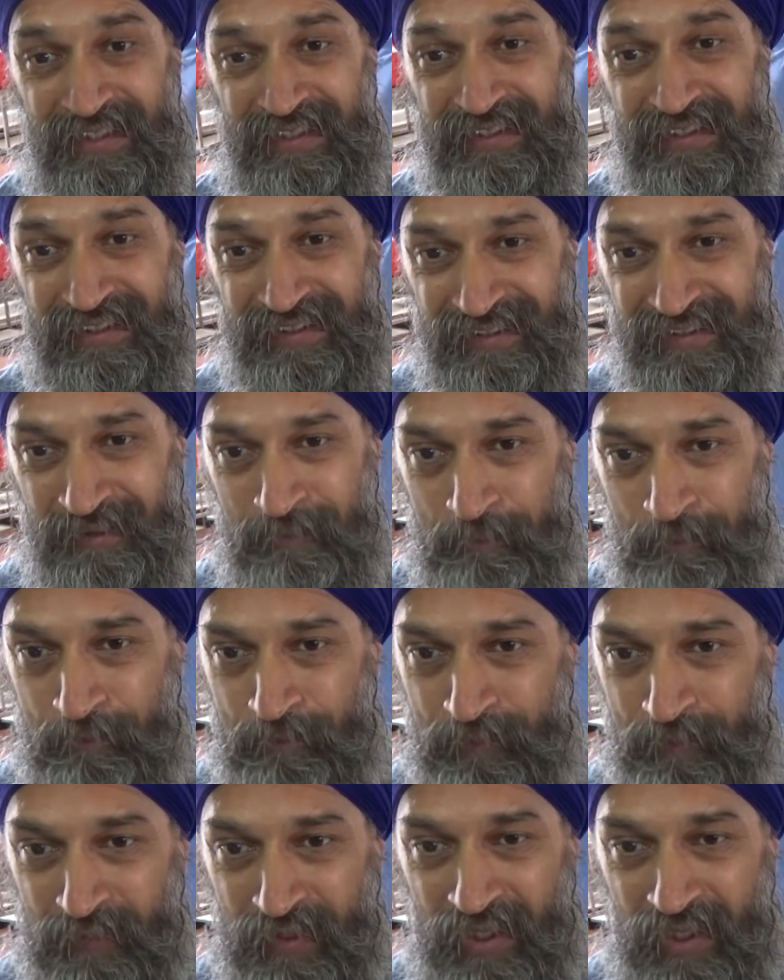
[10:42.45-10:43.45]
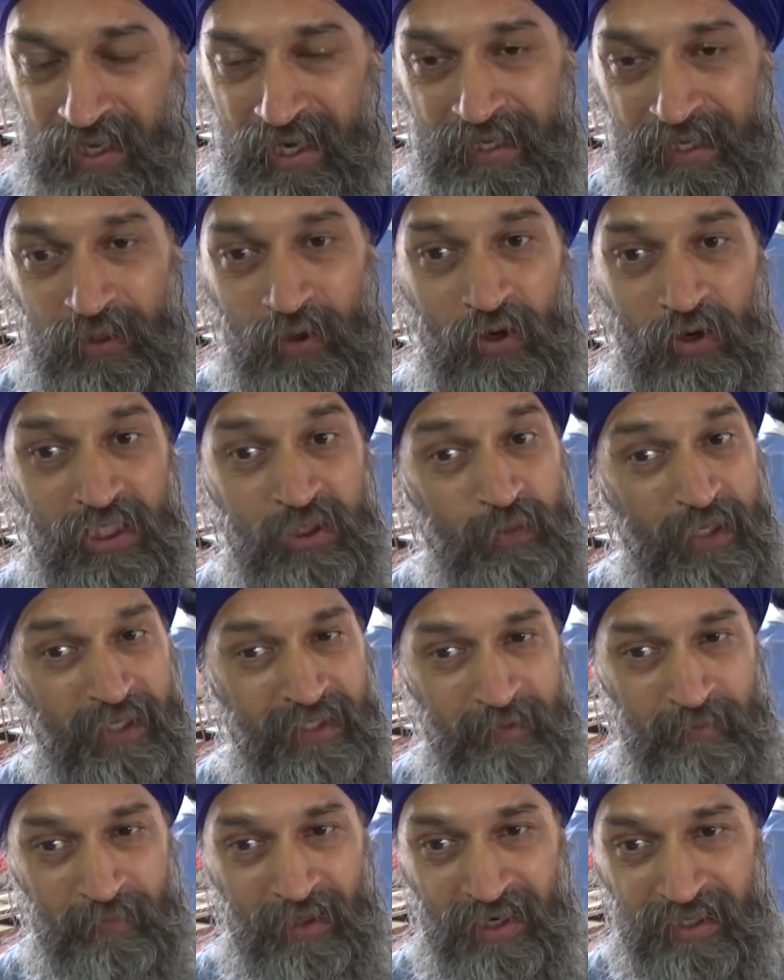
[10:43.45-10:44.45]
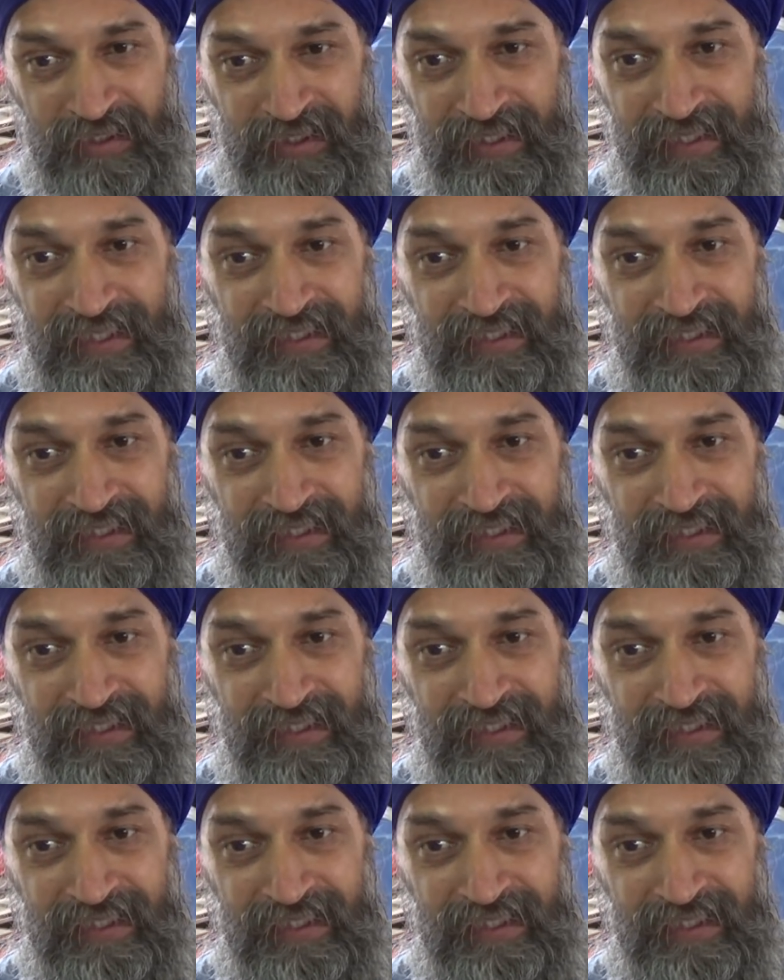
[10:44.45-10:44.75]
And on his way to the market,